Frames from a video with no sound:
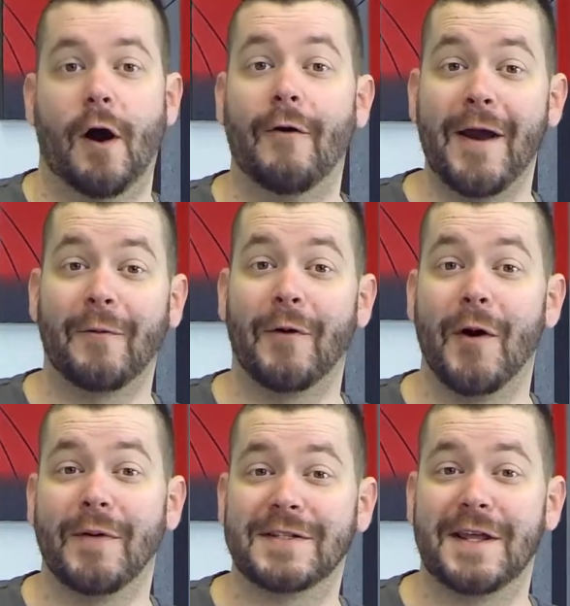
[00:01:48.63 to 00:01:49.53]
Alright,
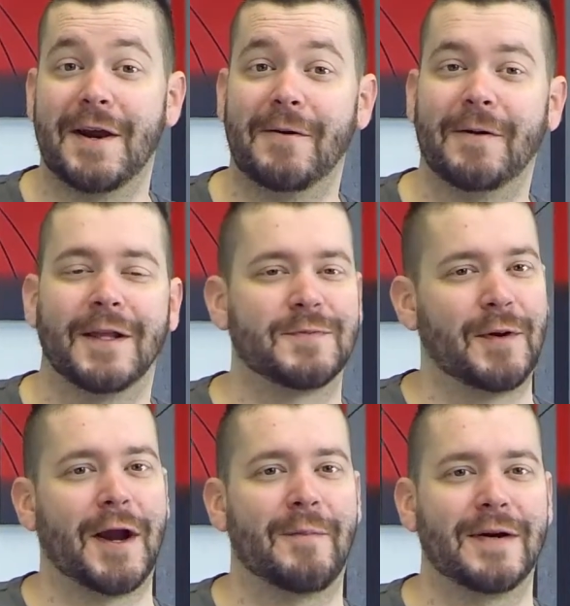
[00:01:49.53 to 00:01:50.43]
we're almost there. Let's
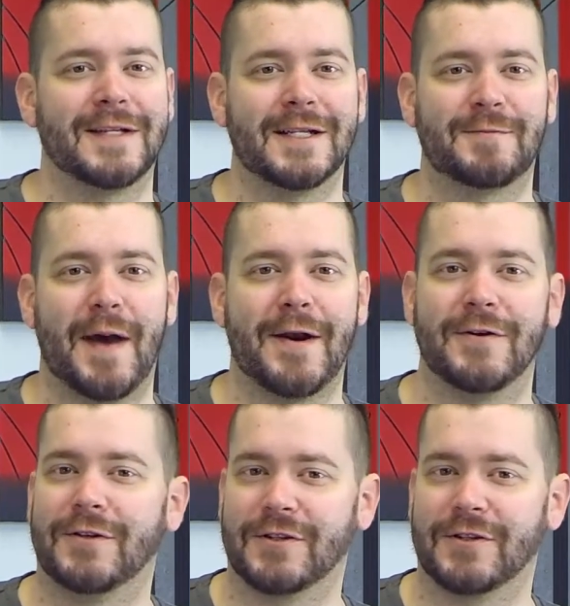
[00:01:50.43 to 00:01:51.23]
bring up our test pattern,